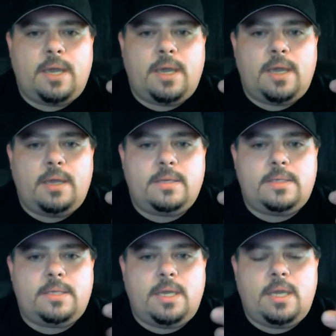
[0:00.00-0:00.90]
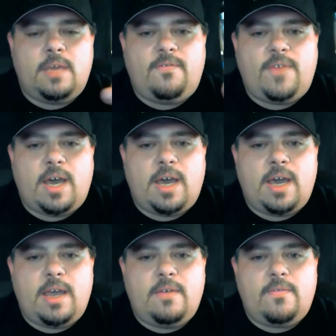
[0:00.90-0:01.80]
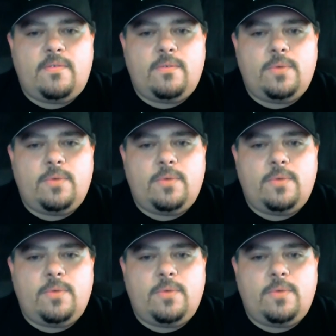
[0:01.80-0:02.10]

a CE5,